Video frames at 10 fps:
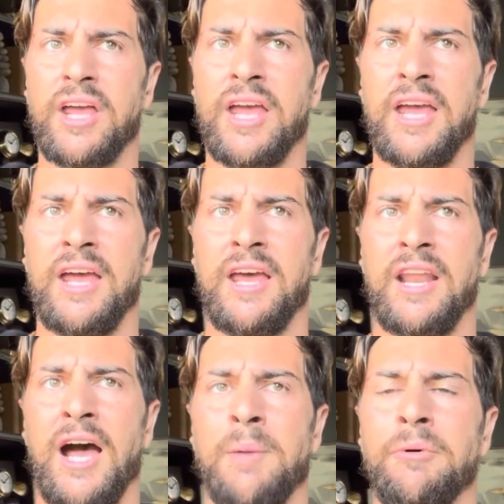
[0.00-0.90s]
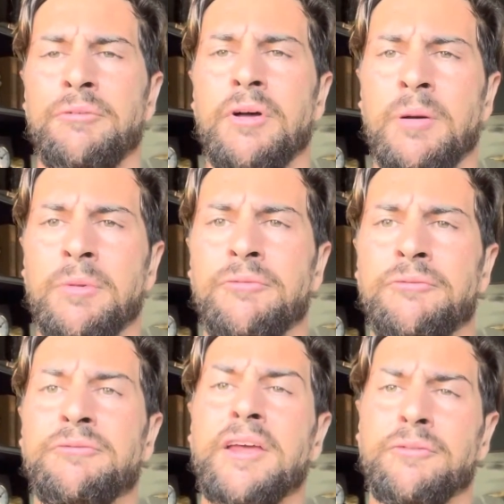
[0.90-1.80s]
and I'm a
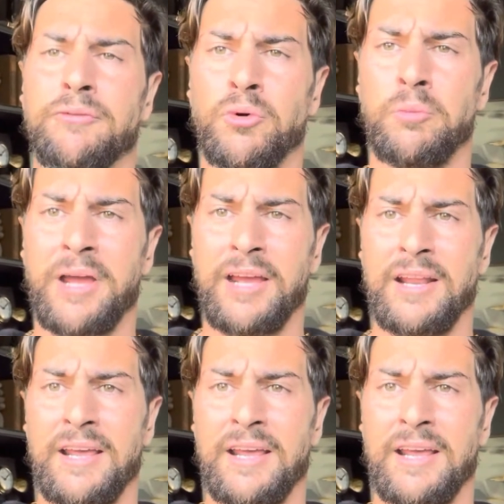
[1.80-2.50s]
faithful man,